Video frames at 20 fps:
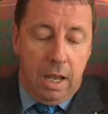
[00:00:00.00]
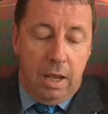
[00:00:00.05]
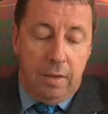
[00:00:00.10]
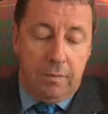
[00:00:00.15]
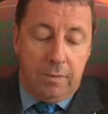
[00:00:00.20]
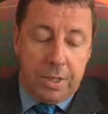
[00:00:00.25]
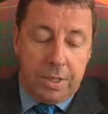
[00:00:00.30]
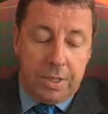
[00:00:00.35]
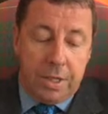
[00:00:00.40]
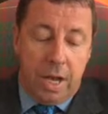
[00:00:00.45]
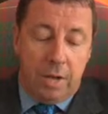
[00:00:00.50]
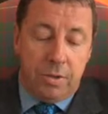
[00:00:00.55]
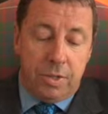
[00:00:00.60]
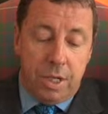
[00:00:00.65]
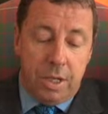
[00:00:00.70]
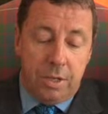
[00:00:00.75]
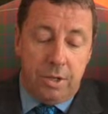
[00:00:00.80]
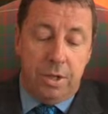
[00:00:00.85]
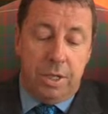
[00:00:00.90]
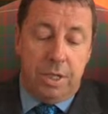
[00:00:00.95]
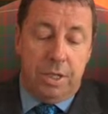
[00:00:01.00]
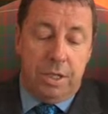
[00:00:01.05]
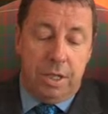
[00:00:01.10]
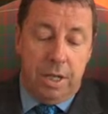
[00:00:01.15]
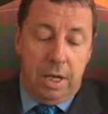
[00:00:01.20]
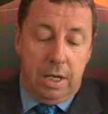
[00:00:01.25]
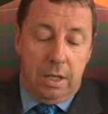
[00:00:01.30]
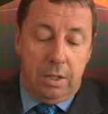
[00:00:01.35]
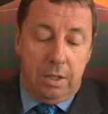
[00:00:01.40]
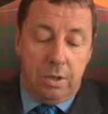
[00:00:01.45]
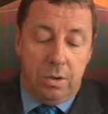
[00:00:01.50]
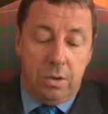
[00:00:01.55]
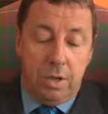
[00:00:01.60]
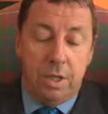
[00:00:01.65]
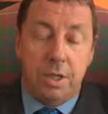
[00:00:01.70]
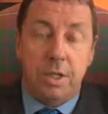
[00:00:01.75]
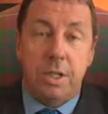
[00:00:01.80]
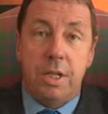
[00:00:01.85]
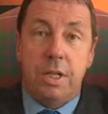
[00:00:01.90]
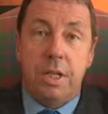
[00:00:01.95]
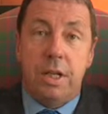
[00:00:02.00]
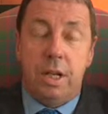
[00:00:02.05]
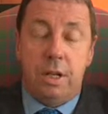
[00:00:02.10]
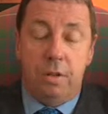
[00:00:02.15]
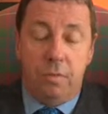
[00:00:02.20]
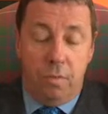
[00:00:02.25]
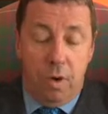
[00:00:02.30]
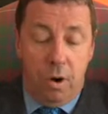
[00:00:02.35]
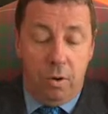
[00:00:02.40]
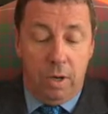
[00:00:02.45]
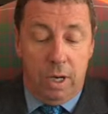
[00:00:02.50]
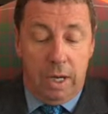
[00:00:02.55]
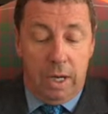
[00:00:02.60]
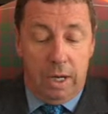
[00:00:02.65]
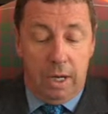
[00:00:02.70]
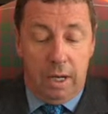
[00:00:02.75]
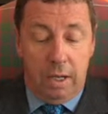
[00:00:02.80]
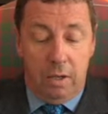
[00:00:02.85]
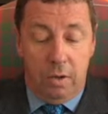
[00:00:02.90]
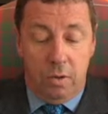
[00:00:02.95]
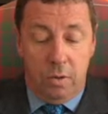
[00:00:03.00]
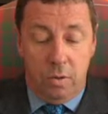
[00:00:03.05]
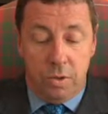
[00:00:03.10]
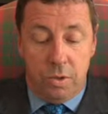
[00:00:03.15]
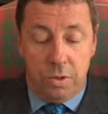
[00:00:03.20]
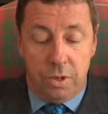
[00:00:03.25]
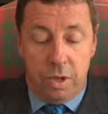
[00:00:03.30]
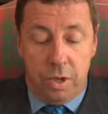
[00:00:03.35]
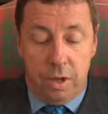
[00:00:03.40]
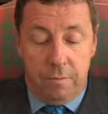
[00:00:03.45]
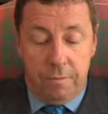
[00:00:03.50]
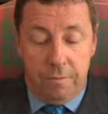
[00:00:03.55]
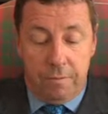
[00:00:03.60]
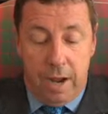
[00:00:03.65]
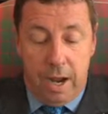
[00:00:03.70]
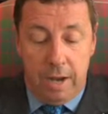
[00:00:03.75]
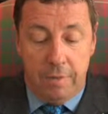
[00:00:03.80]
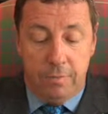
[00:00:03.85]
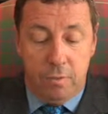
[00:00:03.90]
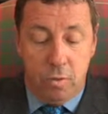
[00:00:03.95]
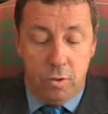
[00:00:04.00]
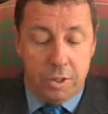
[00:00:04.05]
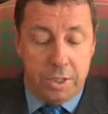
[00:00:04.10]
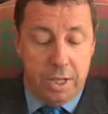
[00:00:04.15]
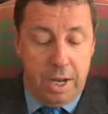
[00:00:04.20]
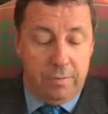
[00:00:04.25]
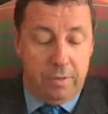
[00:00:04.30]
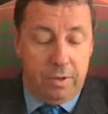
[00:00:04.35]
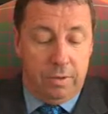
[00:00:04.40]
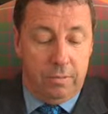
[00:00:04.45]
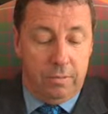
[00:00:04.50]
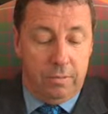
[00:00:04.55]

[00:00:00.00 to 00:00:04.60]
If this sounds interesting, do consider enrolling in LAWS547,